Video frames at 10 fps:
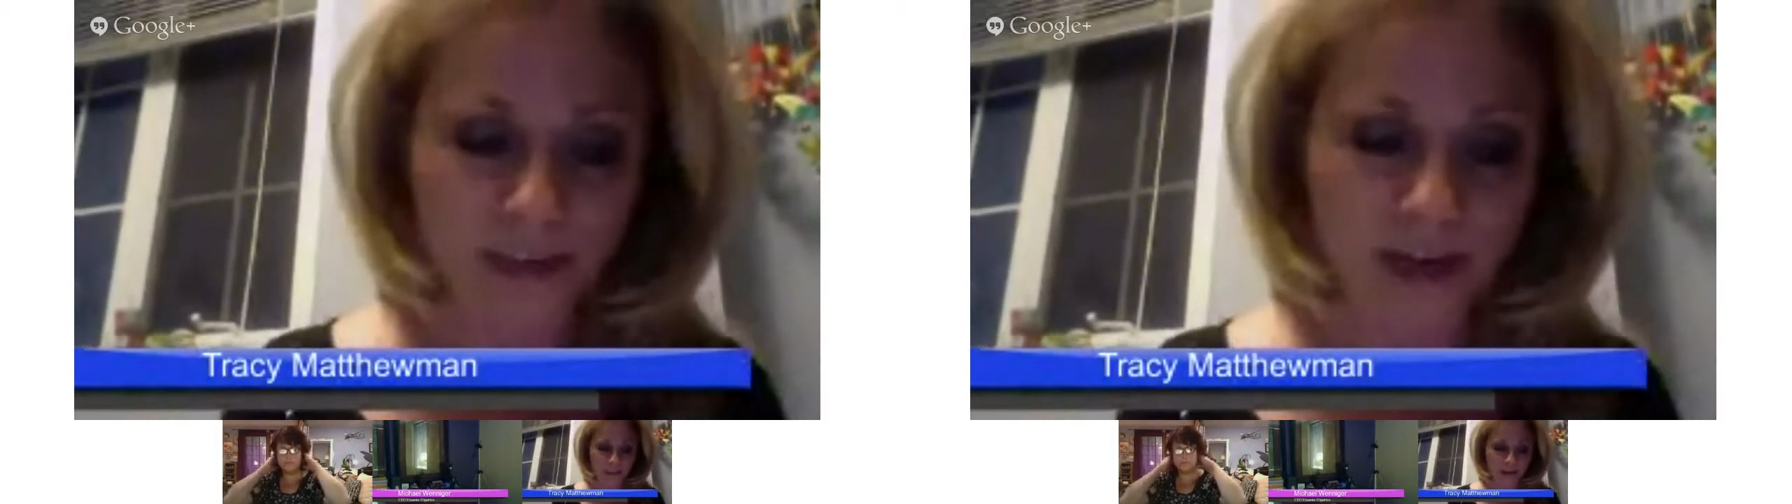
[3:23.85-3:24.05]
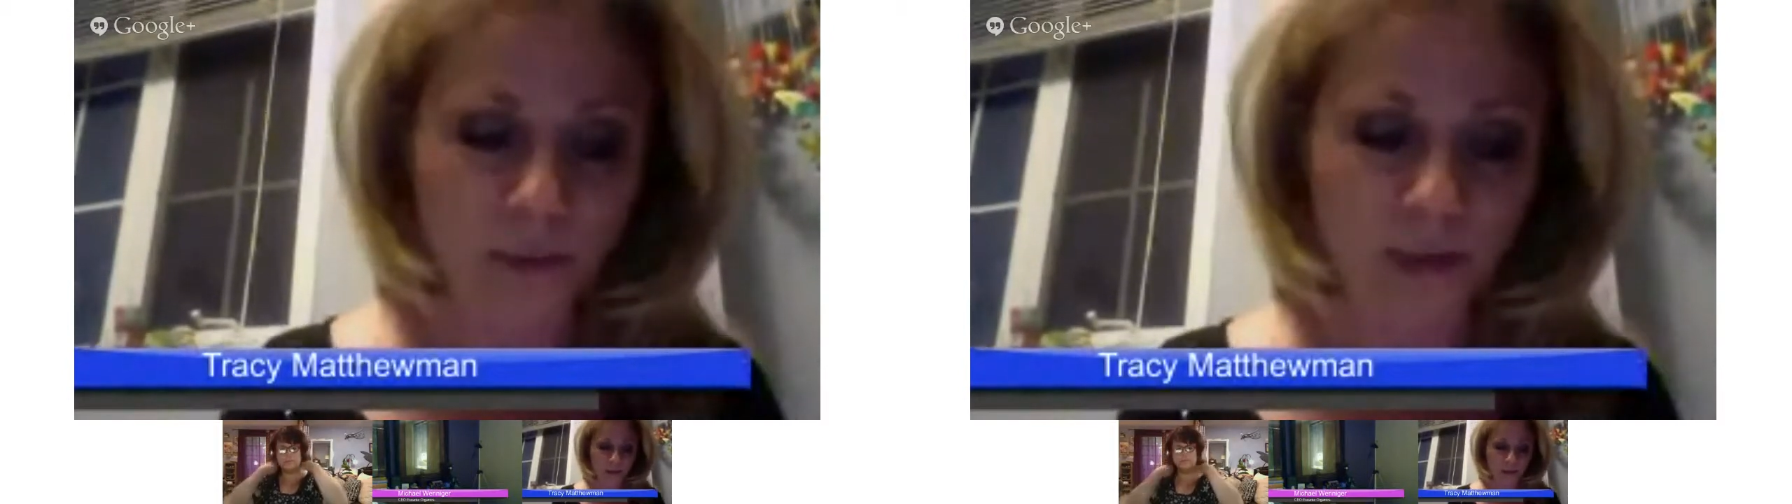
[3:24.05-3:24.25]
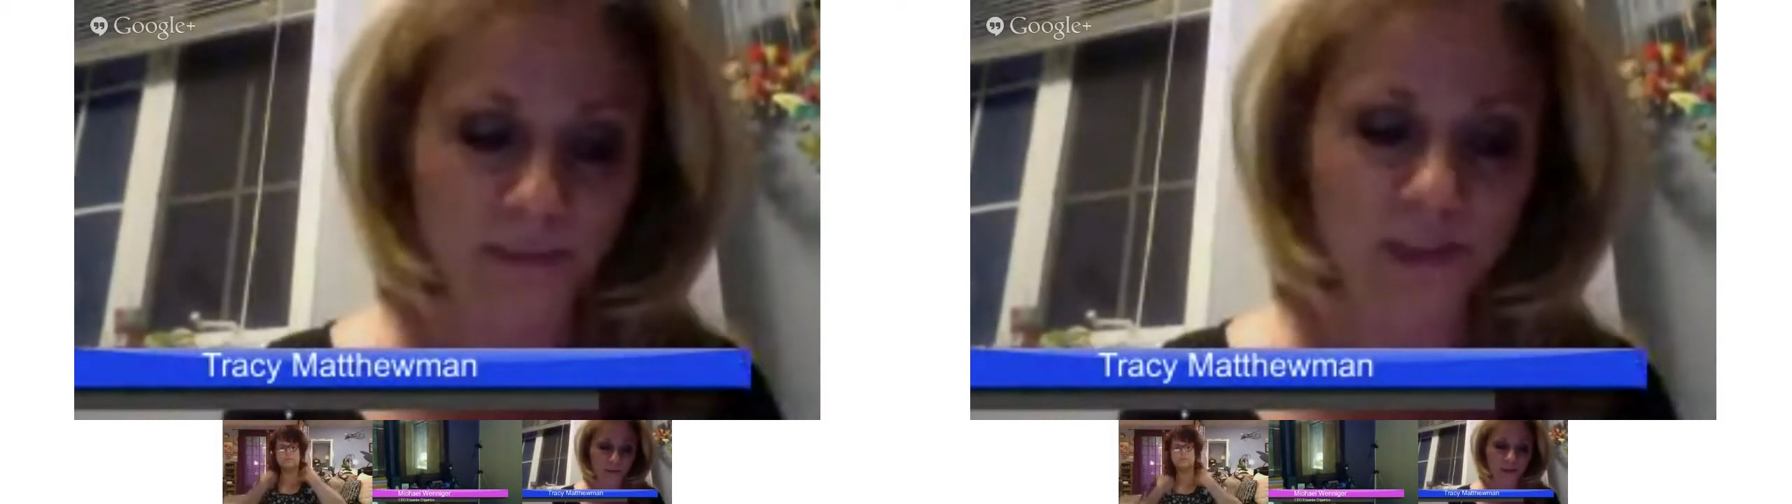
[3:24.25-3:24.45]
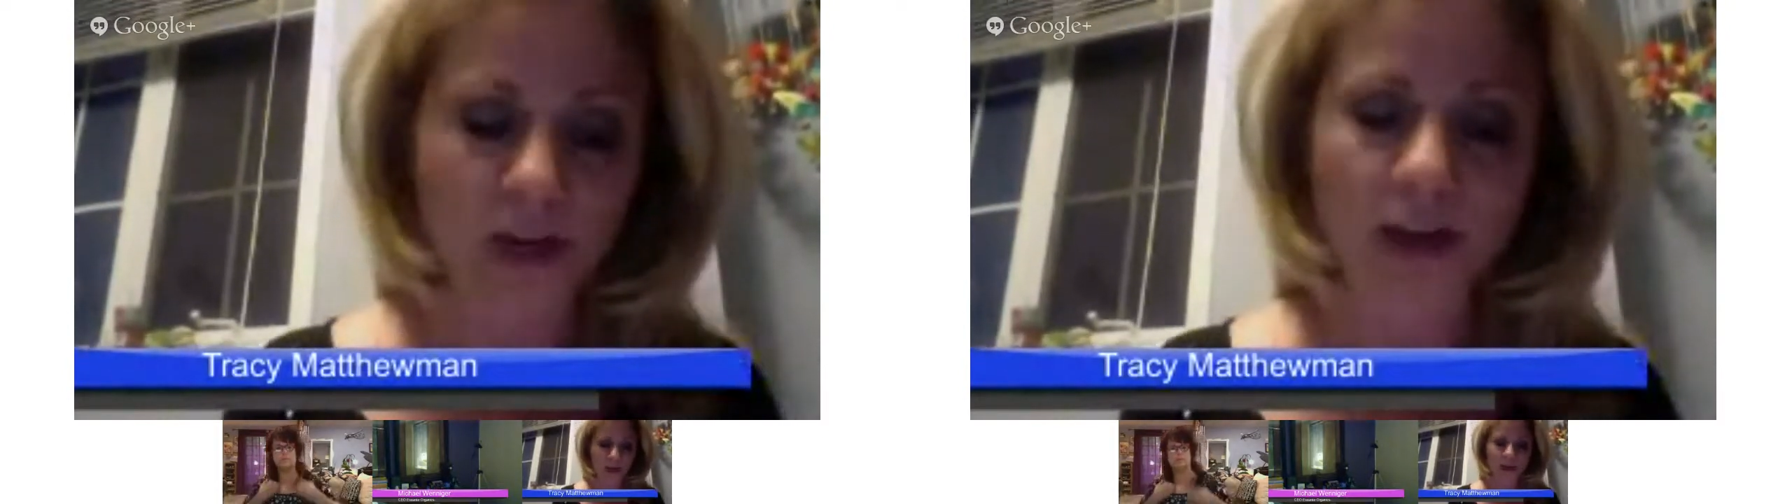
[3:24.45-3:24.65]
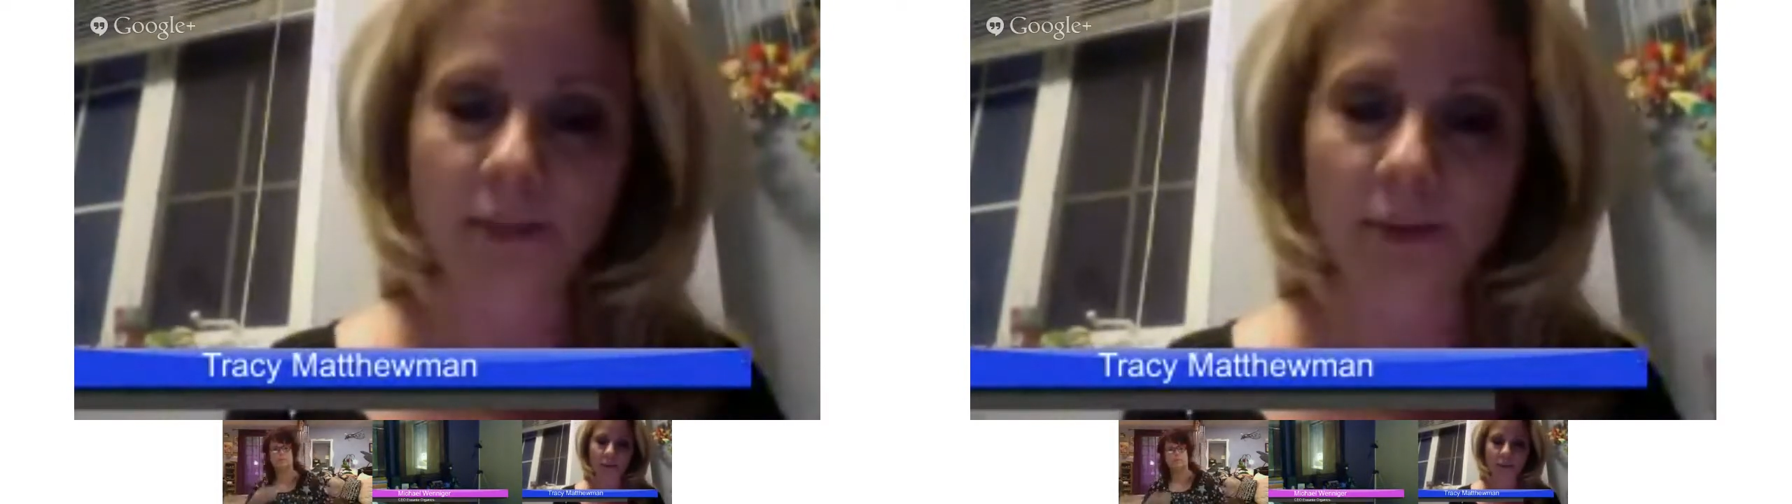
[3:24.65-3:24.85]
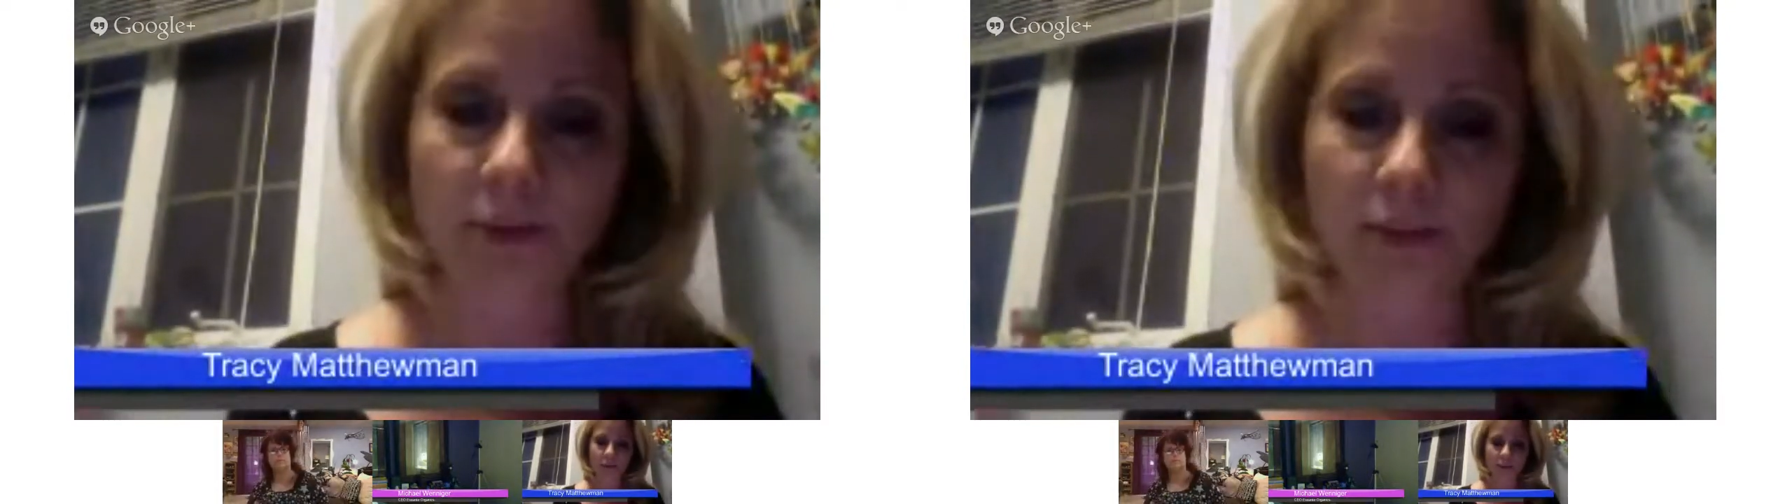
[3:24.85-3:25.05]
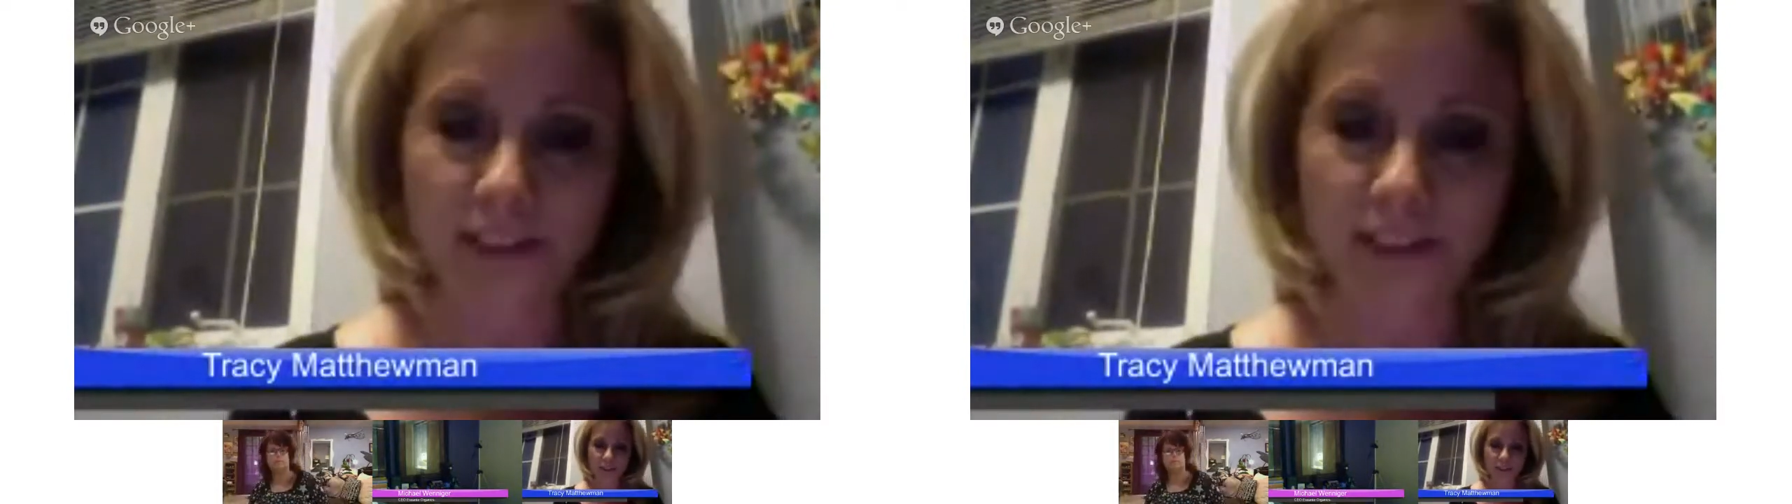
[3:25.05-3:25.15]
time when I'm talking about